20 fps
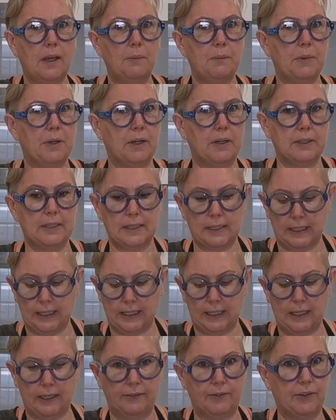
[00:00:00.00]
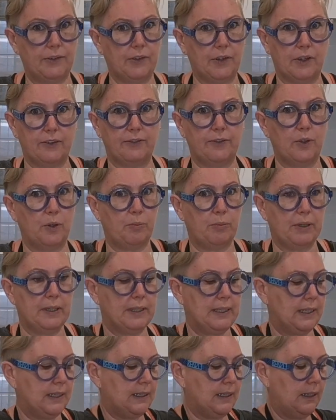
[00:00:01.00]
But honestly, if you've got a food
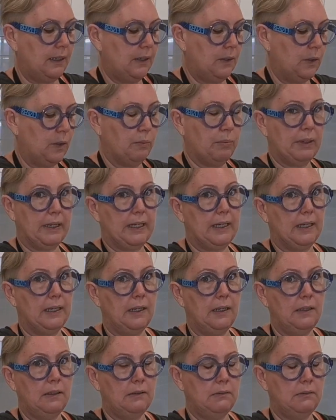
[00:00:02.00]
processor or a blender,